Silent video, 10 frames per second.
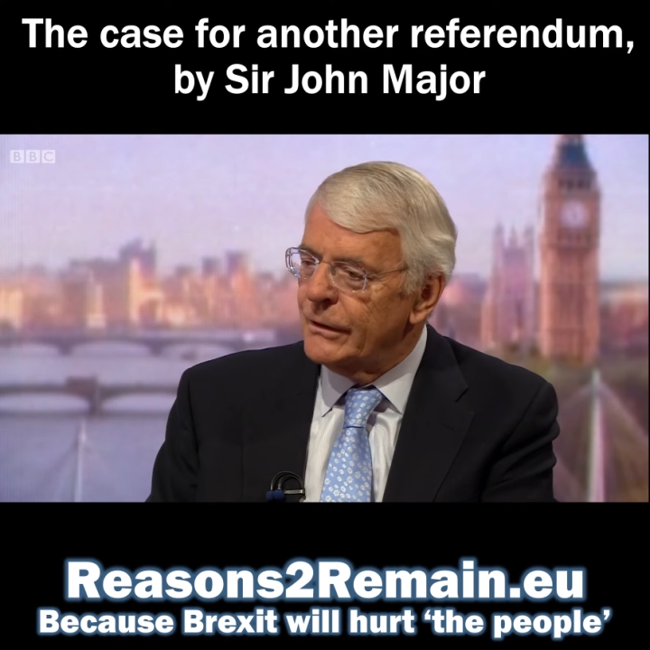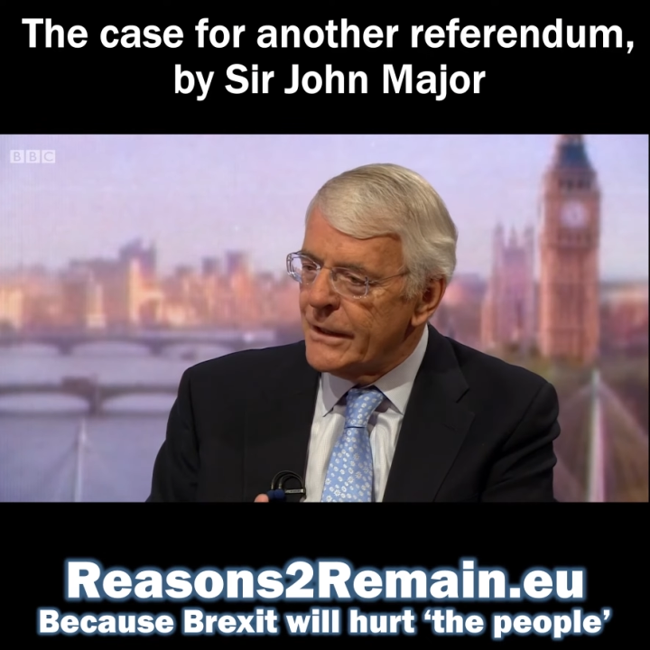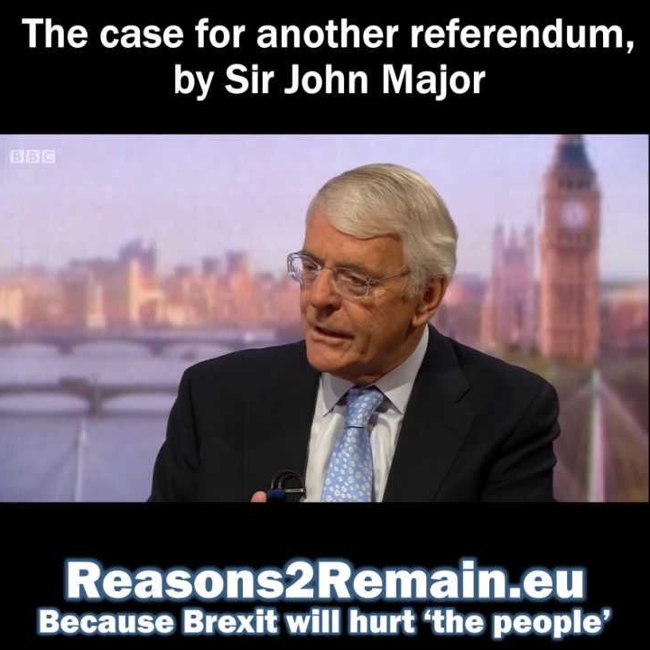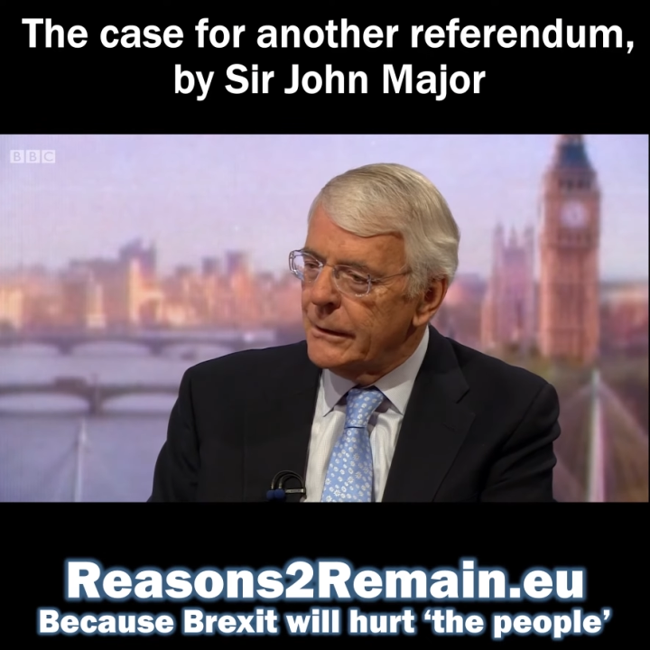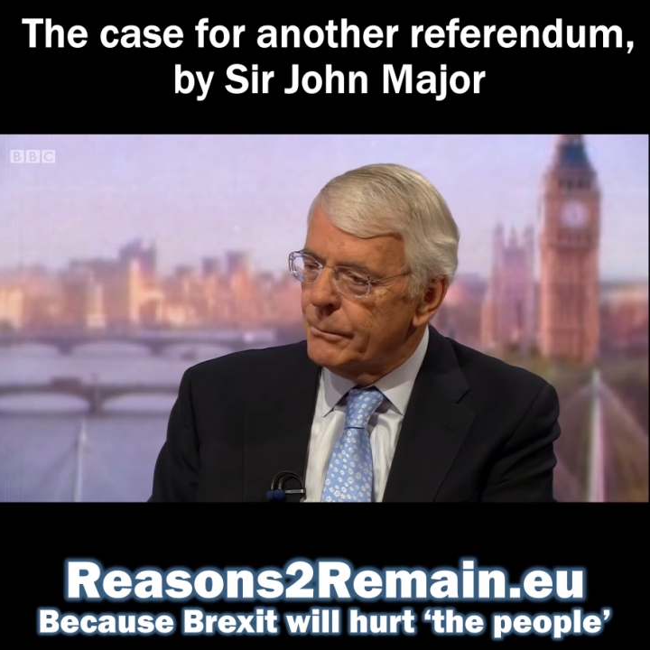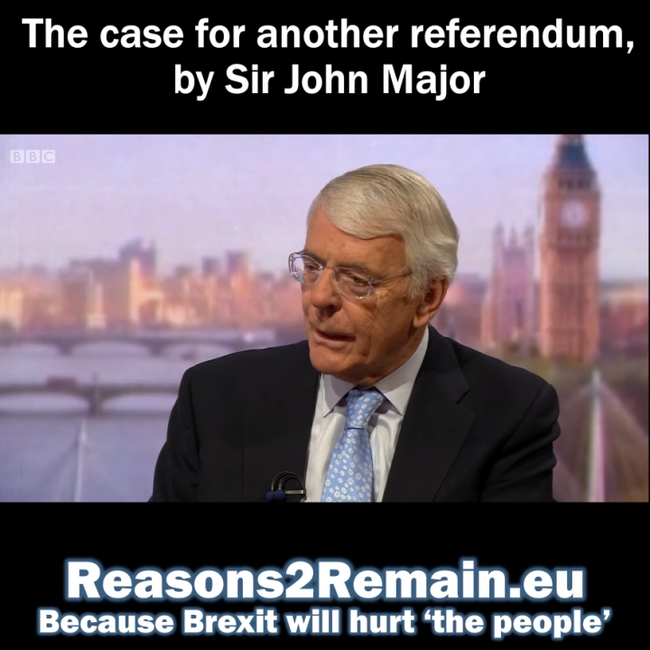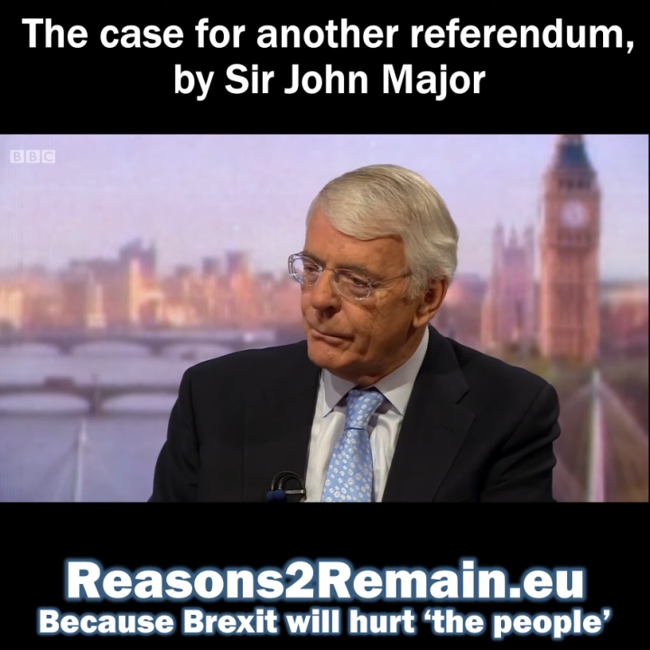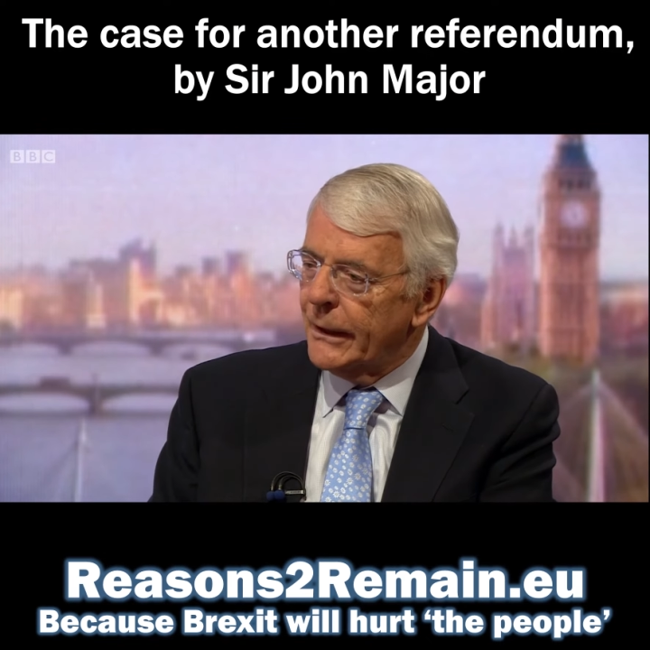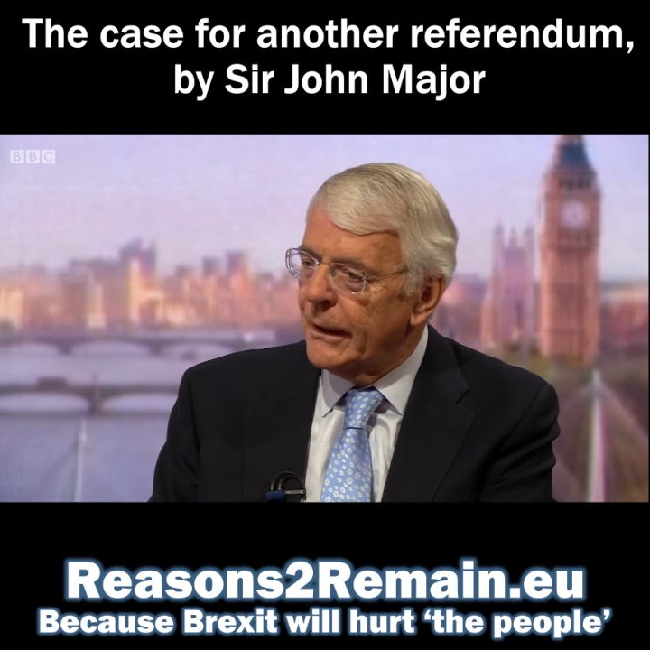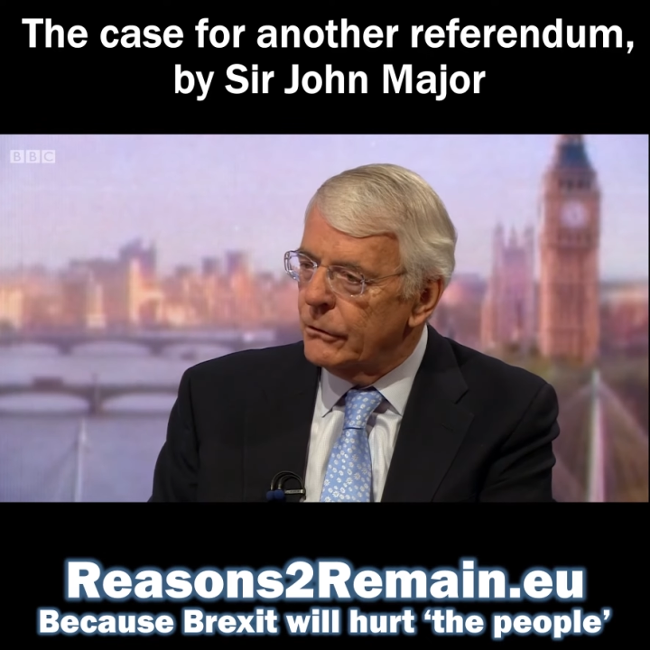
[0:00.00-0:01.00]
letting the
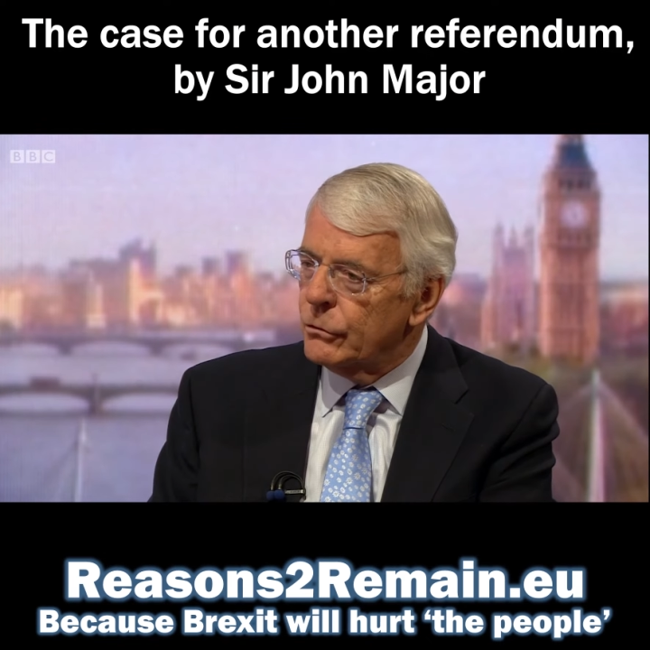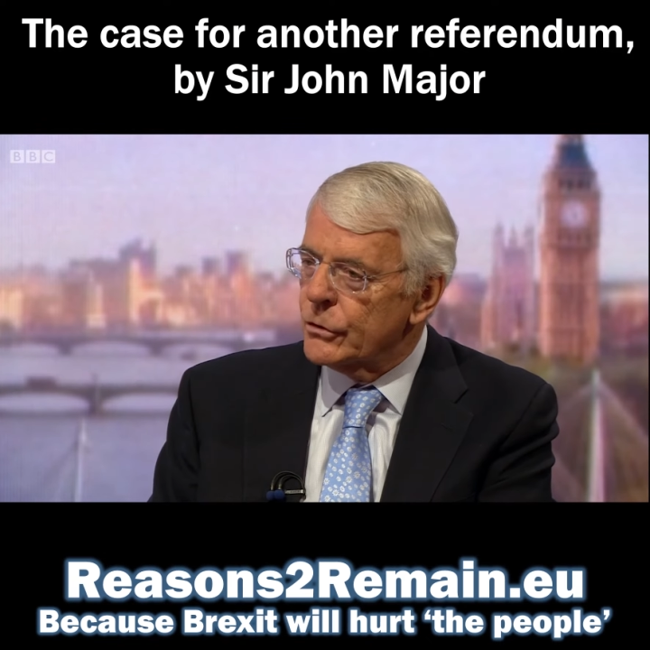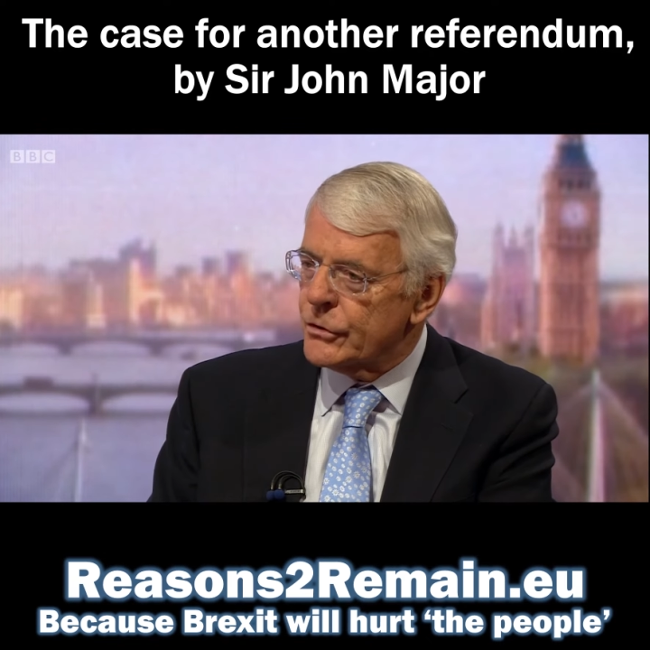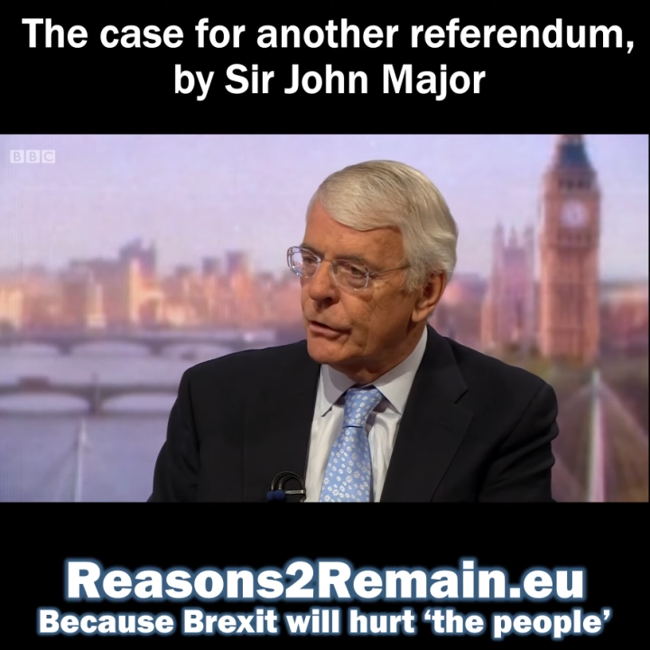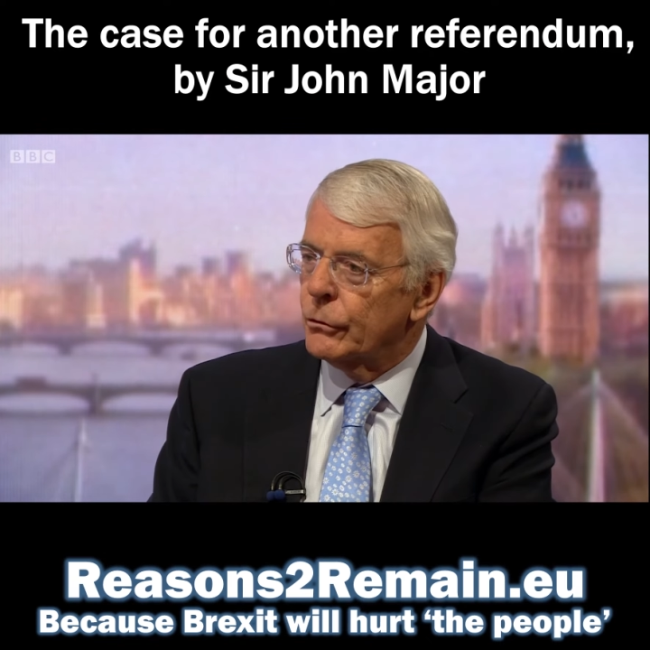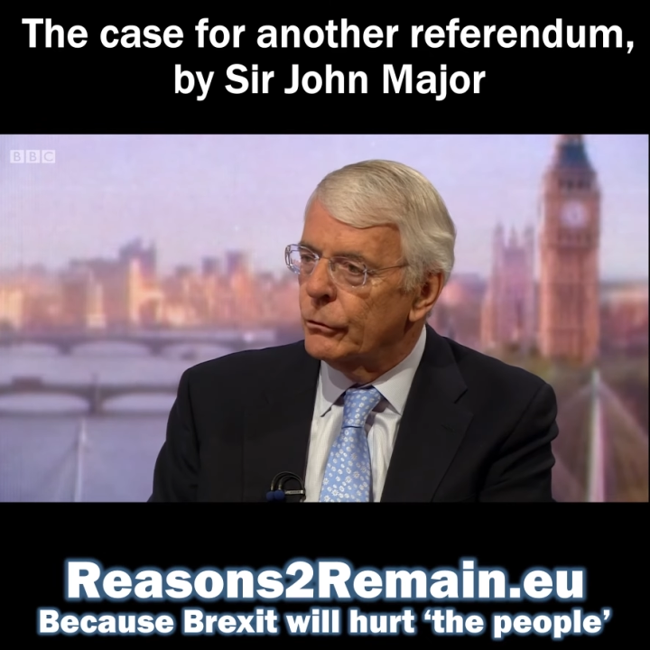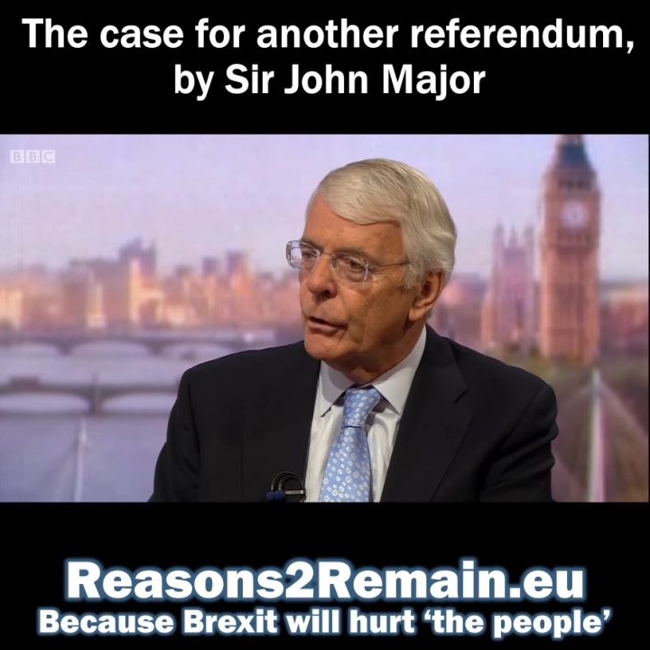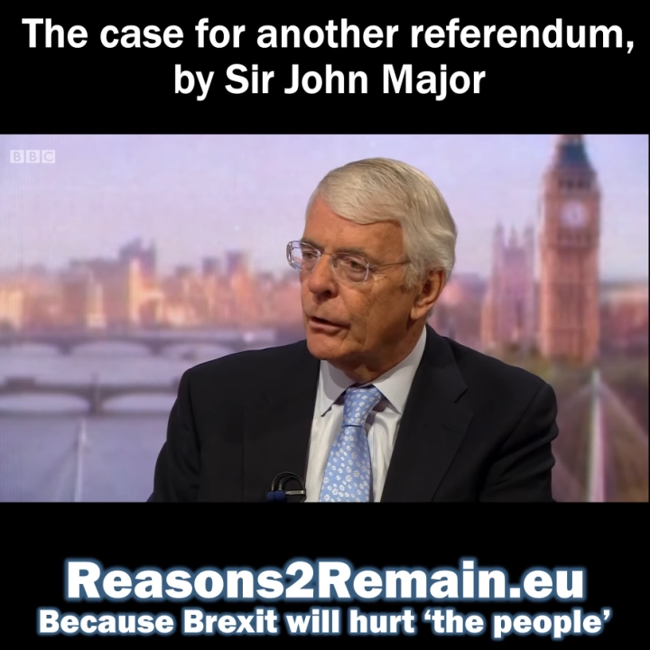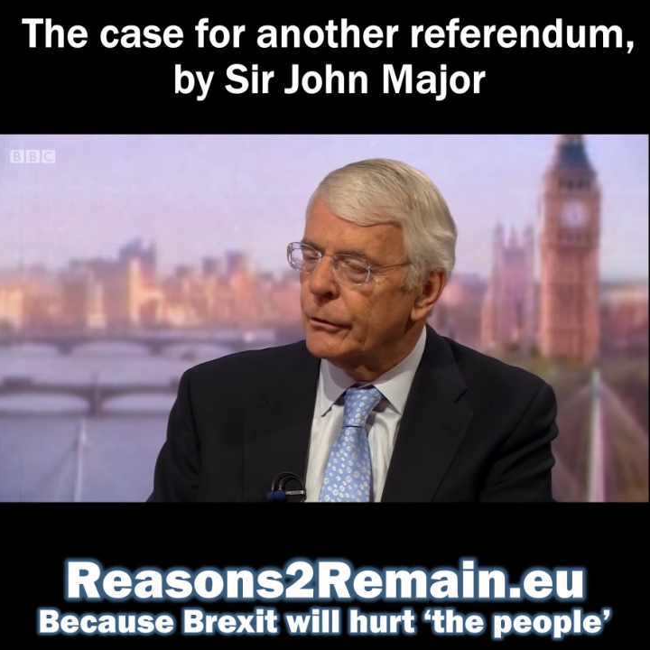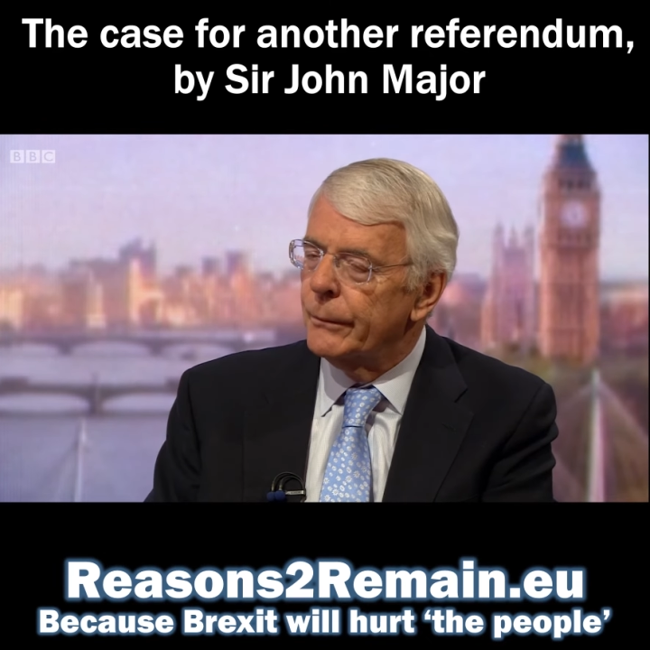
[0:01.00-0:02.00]
public endorse it or
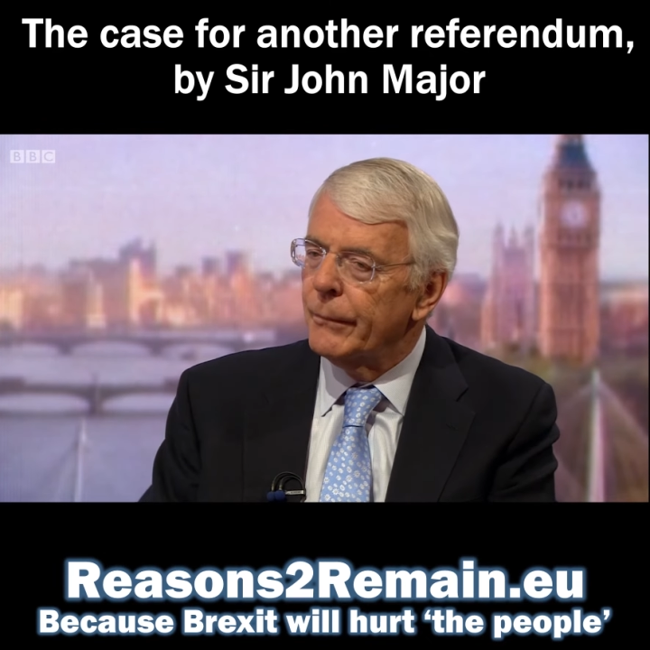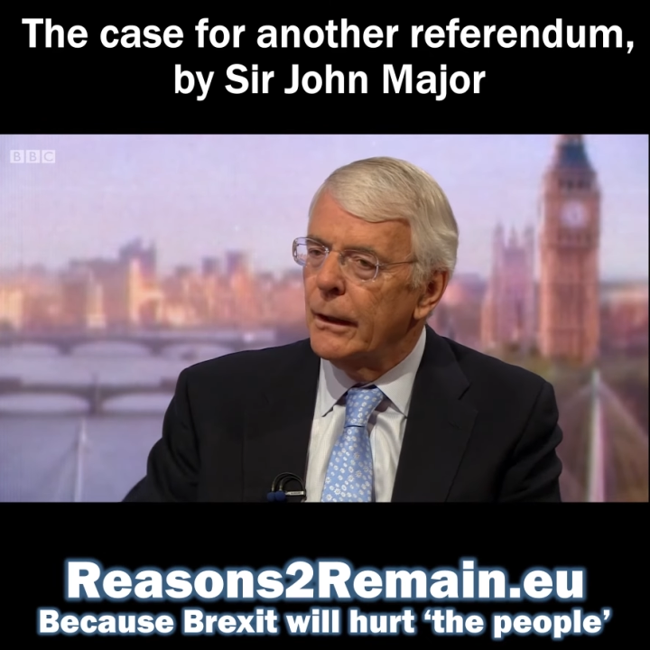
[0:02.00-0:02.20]
not,